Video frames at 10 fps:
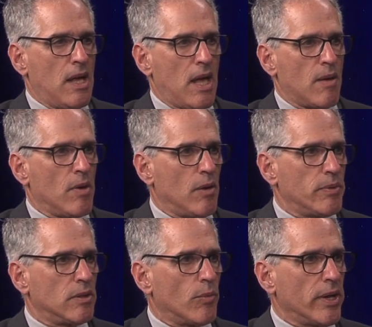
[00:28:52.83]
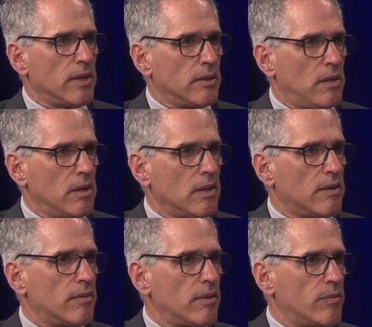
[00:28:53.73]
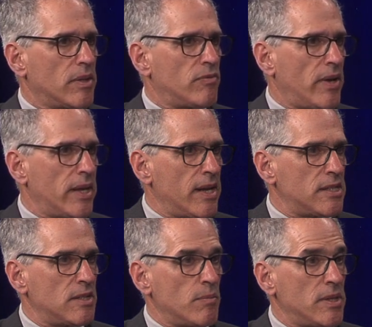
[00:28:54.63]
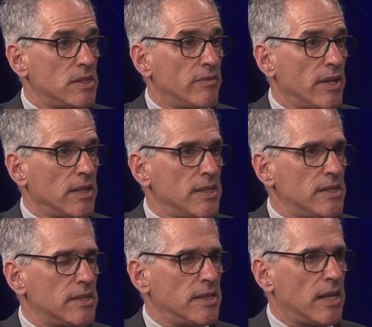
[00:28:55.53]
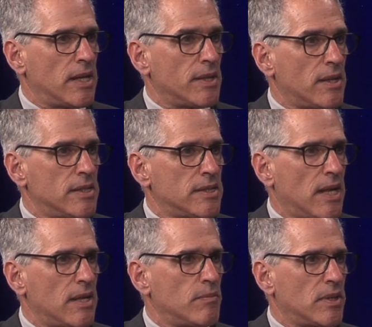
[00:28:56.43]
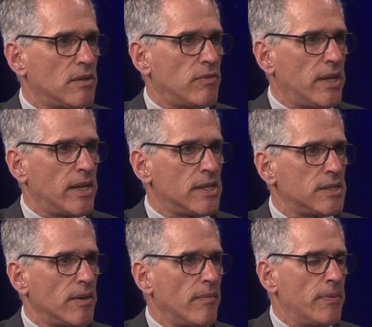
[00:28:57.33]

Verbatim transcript: I'm helping the rink along the, with the financing piece of it, at least not not the design, but the financing.